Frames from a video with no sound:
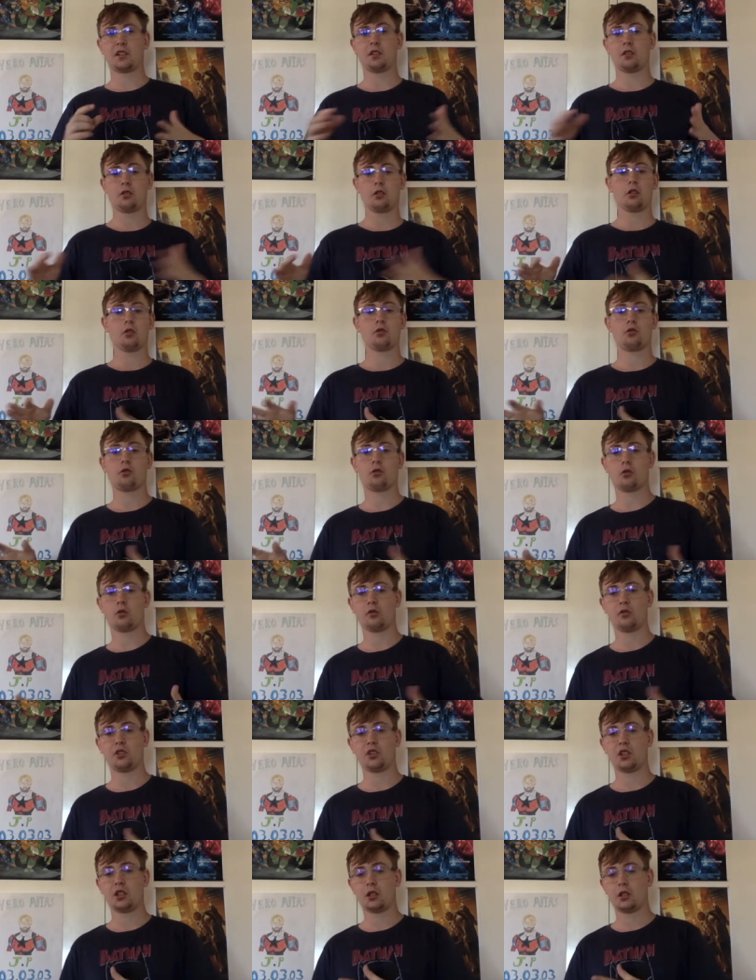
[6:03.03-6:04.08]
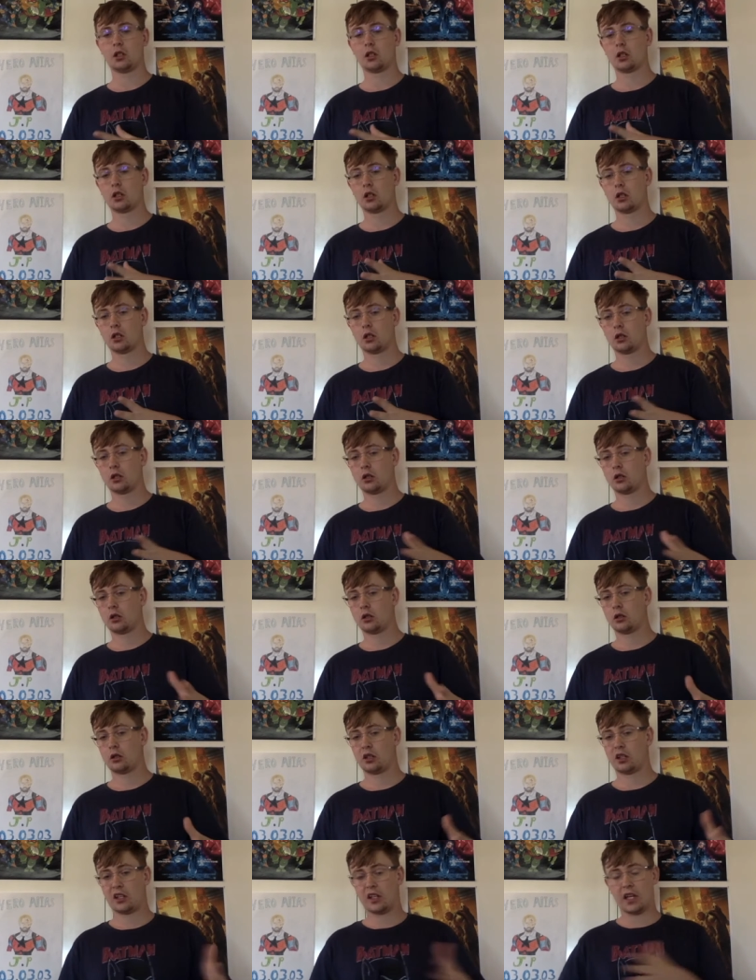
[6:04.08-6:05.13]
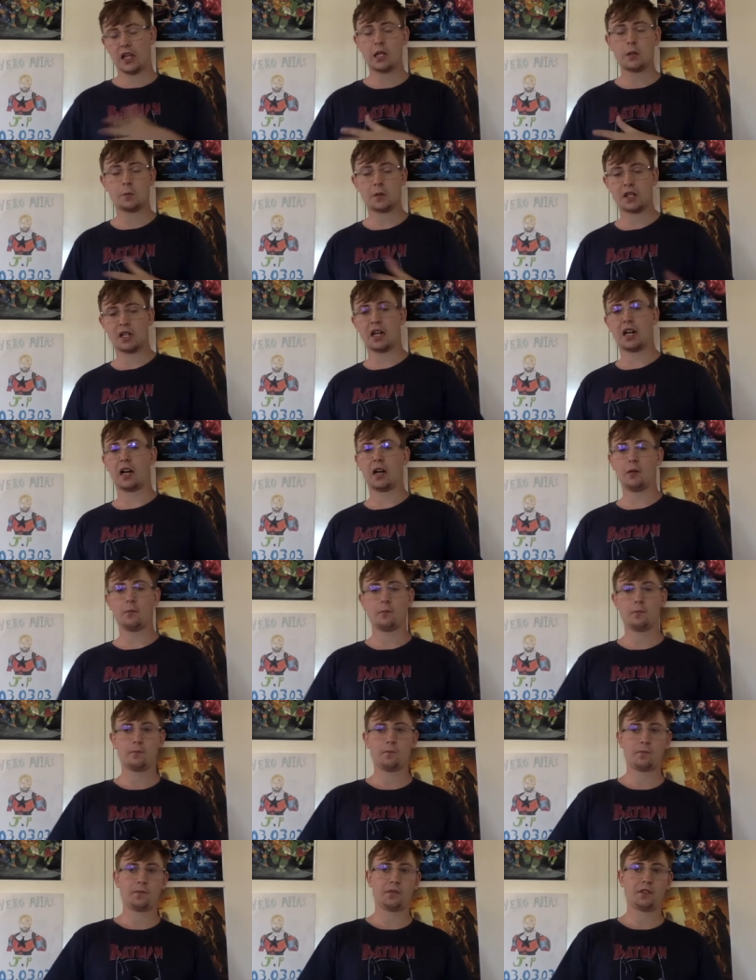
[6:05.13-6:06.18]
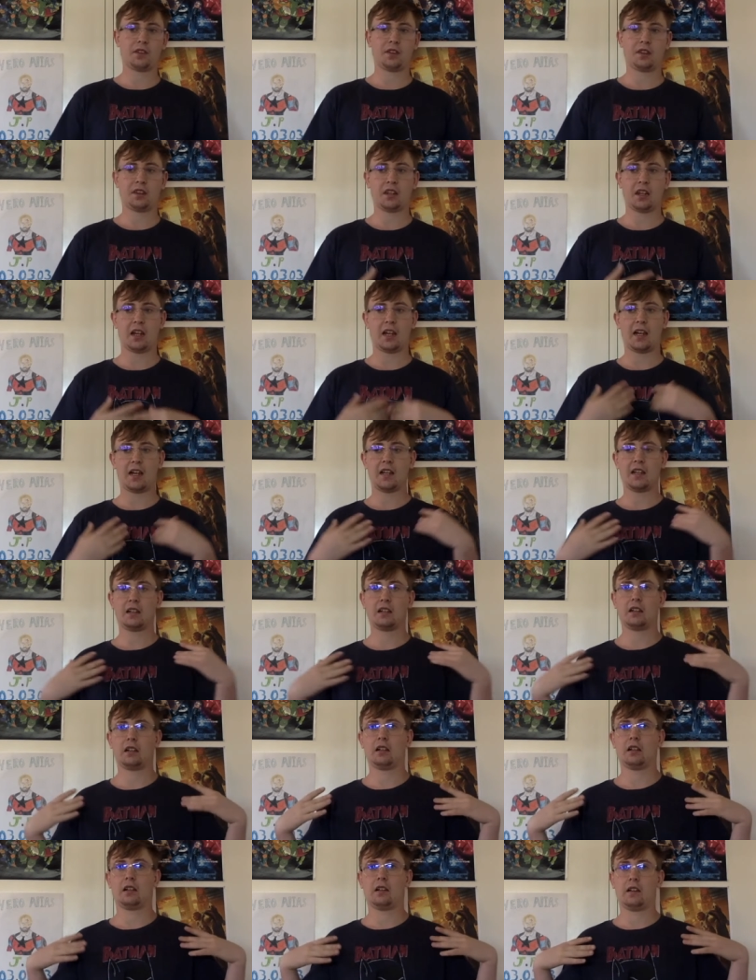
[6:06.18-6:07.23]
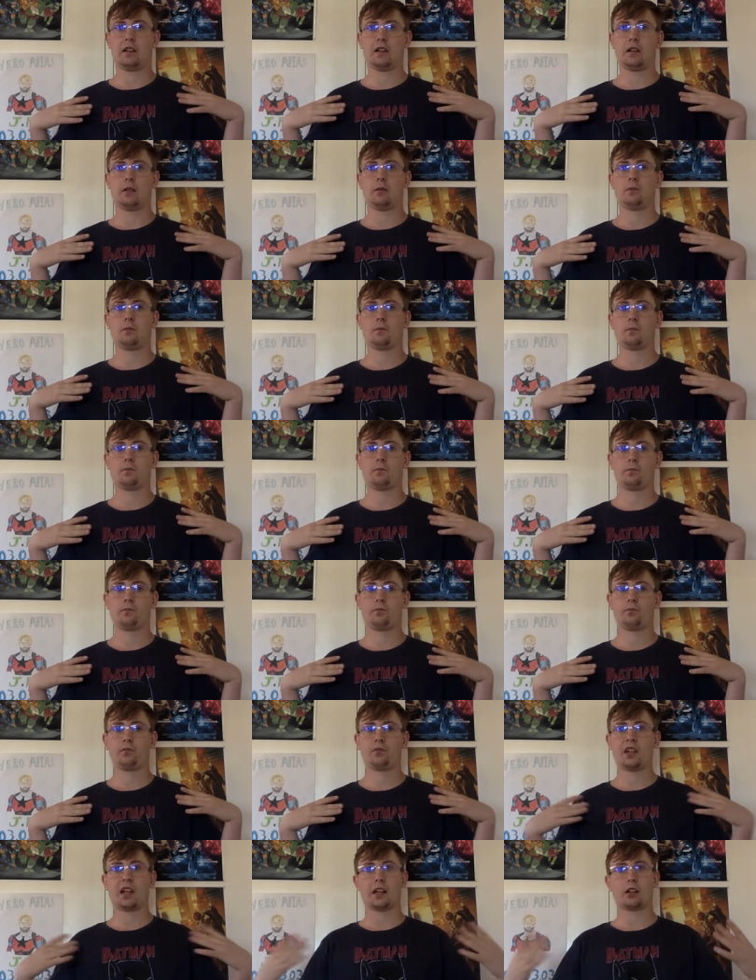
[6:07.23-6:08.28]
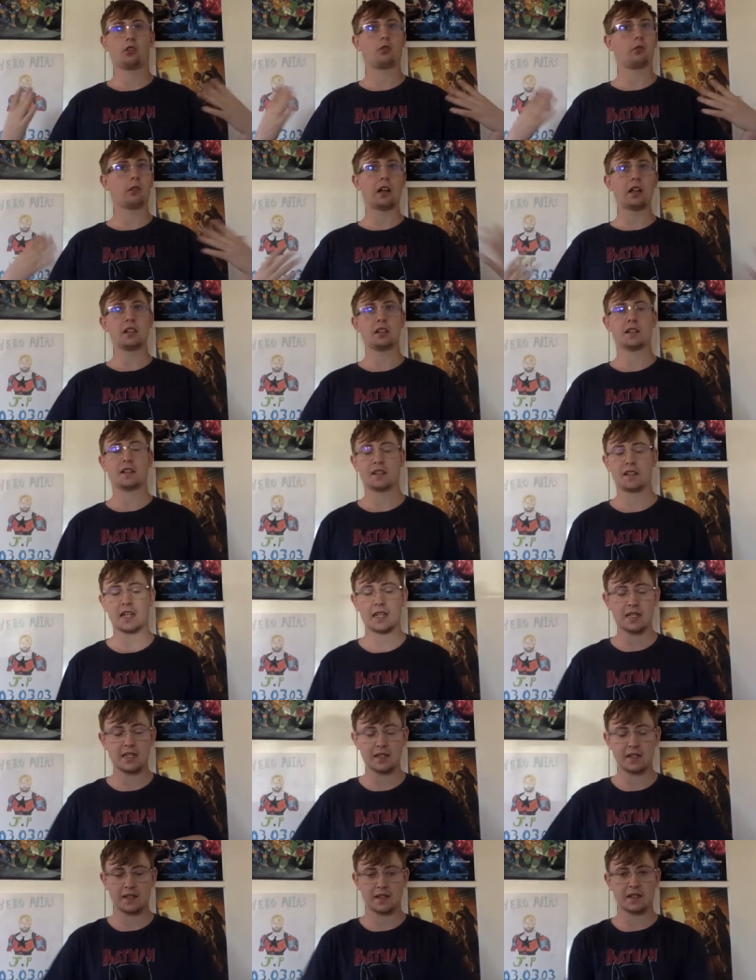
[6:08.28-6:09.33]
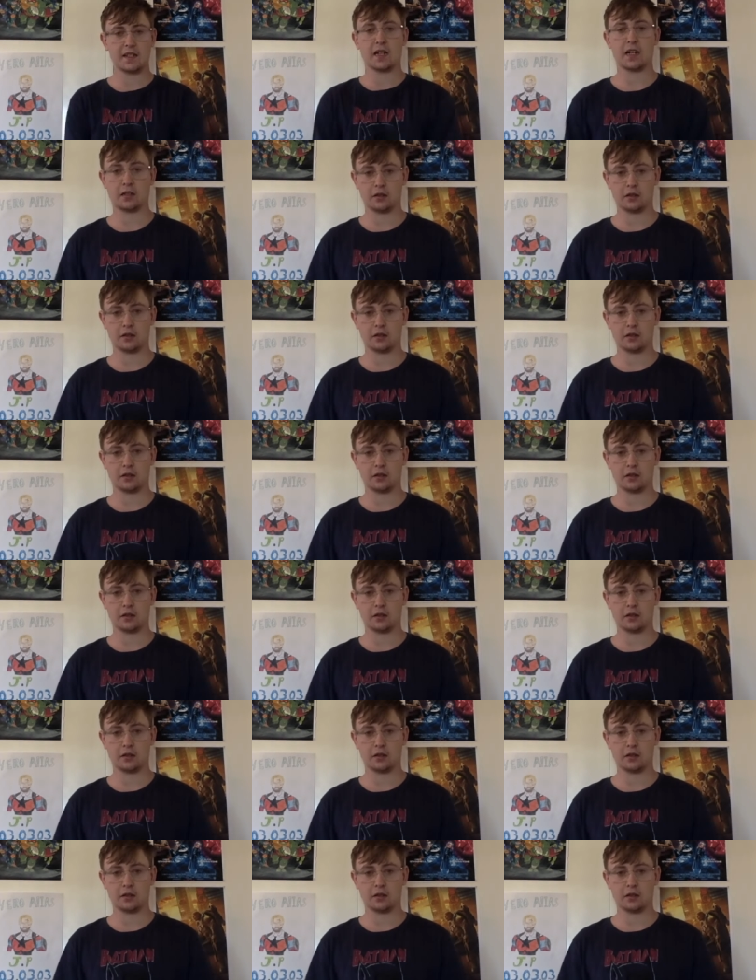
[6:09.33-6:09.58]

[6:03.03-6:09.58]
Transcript: of the Nolan trilogy keeps up that uh, that greatness that is the Dark